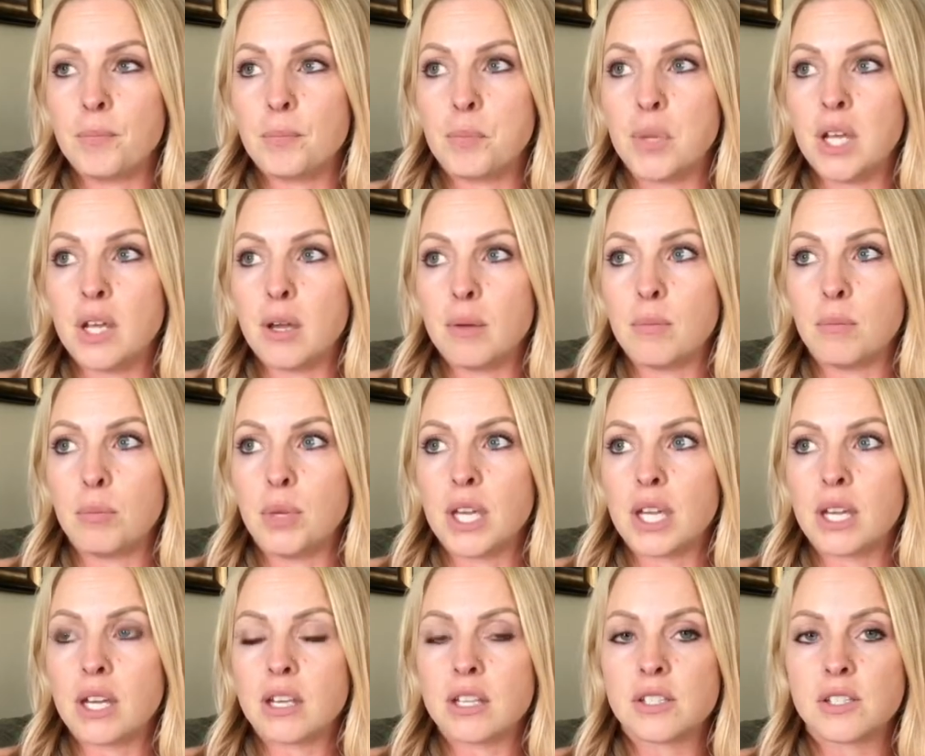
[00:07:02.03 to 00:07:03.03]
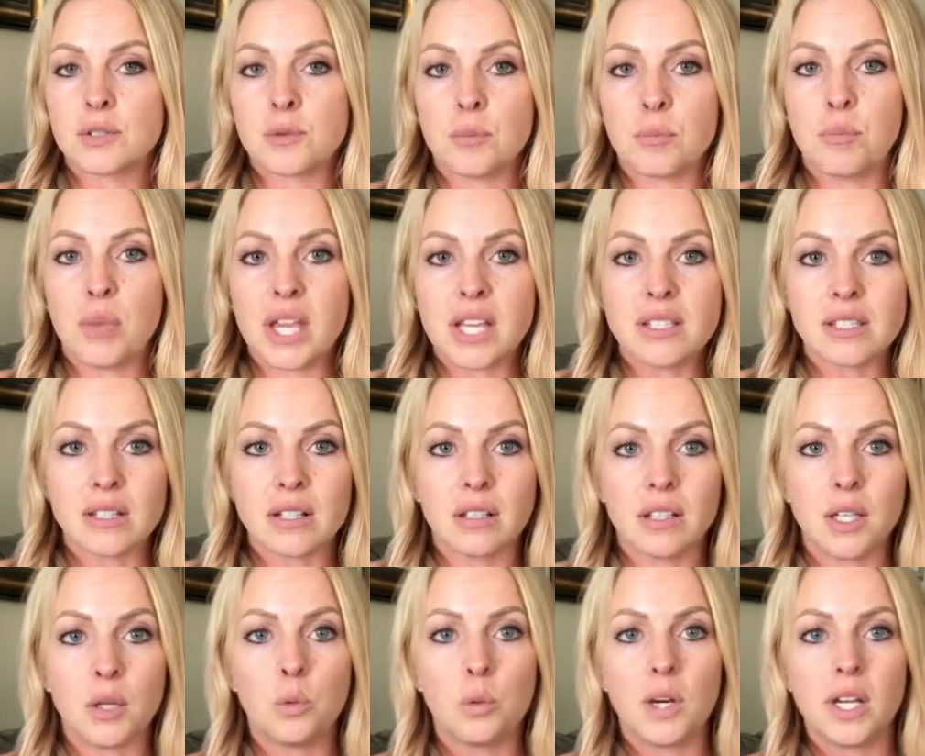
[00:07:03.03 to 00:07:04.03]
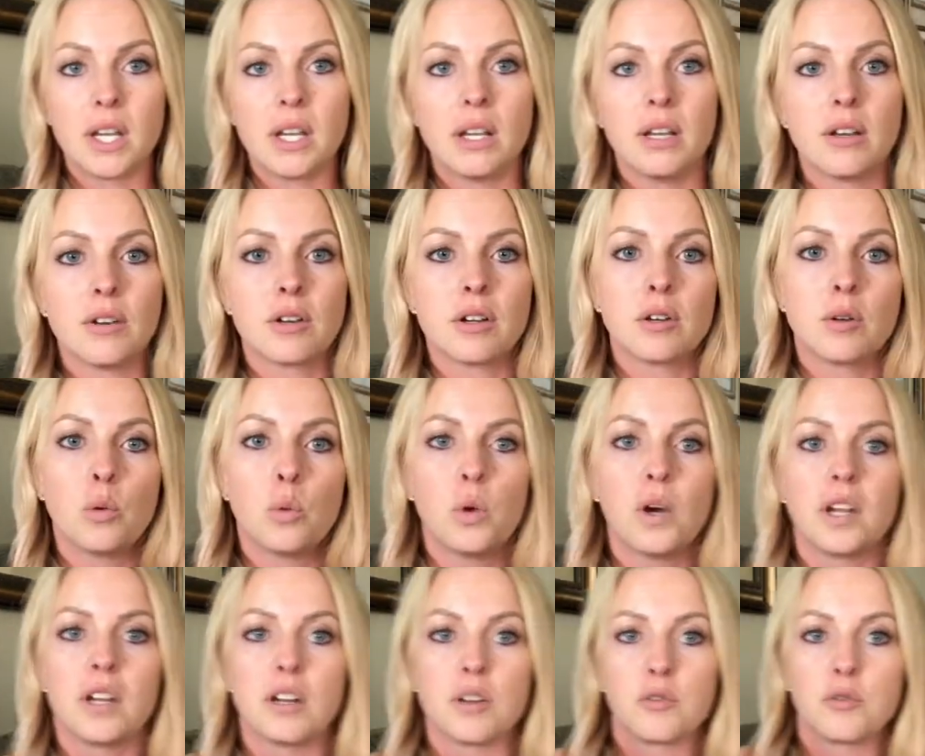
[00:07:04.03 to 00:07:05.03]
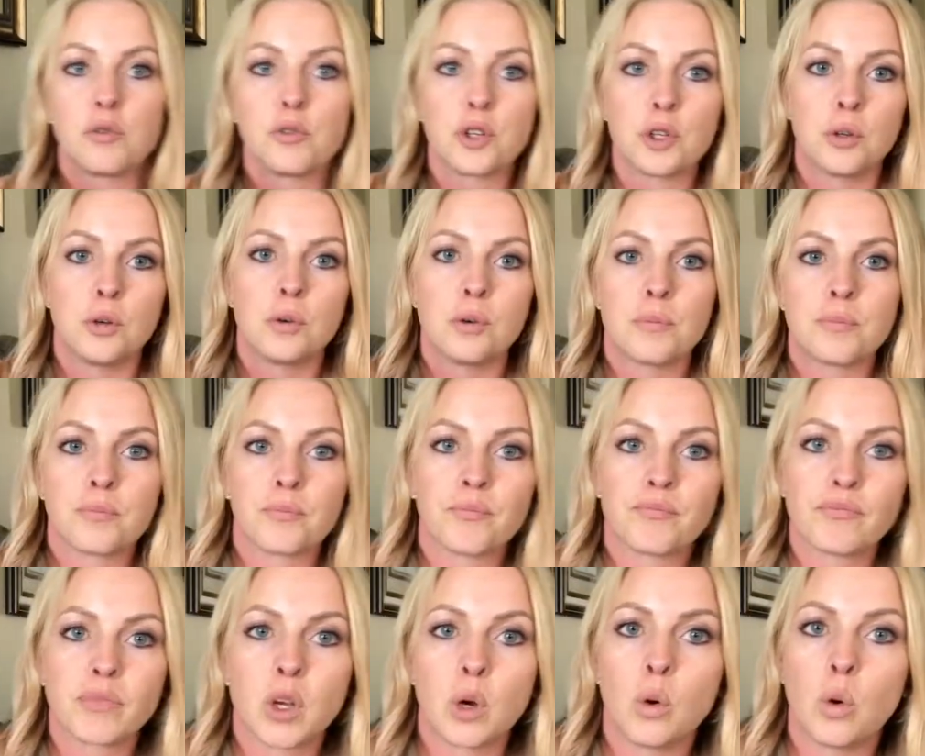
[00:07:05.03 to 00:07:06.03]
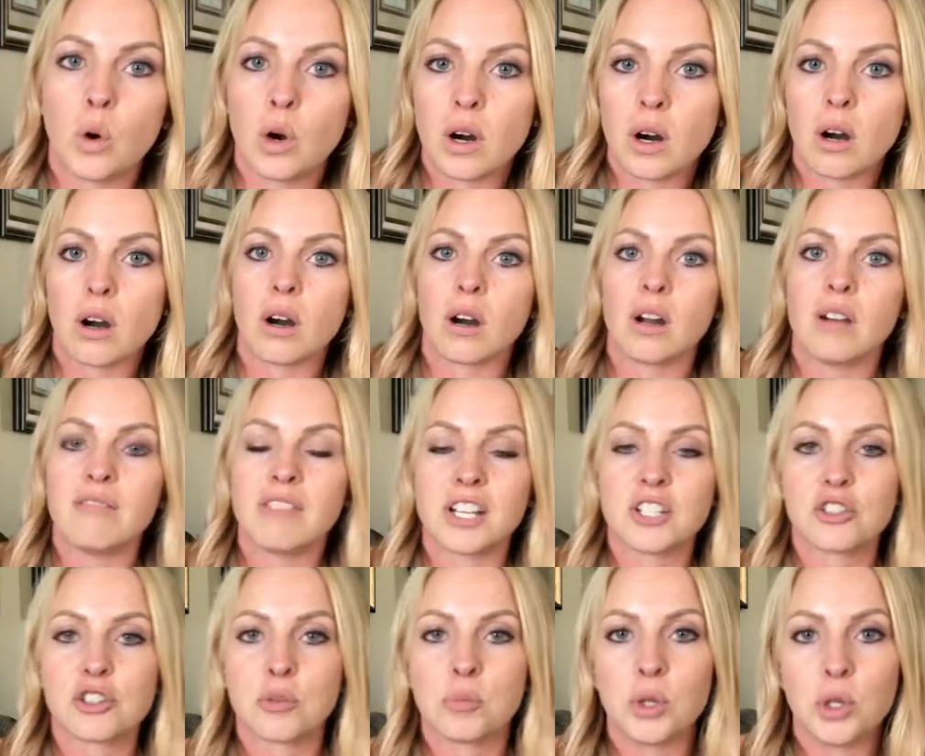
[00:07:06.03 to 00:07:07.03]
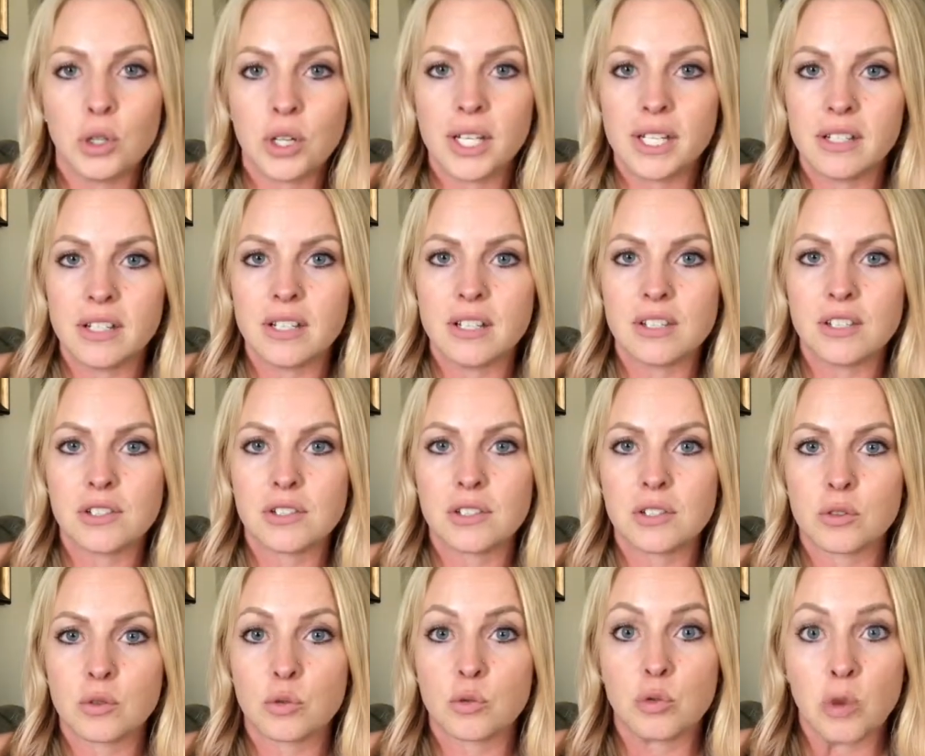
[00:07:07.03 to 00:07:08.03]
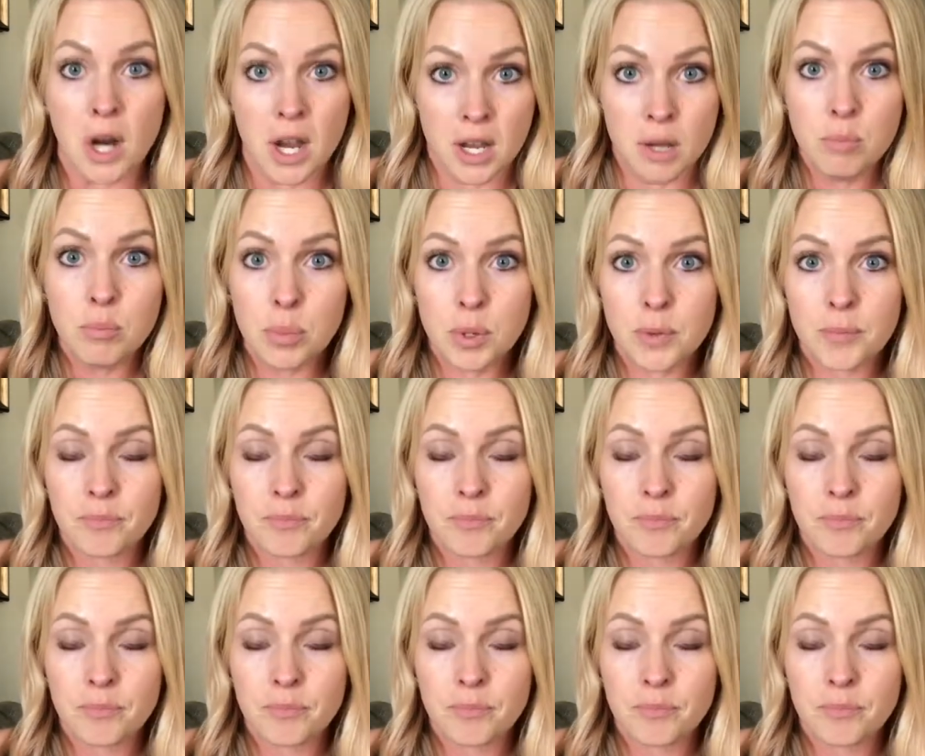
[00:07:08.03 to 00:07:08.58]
Because basically when a fruit or a vegetable is ripe,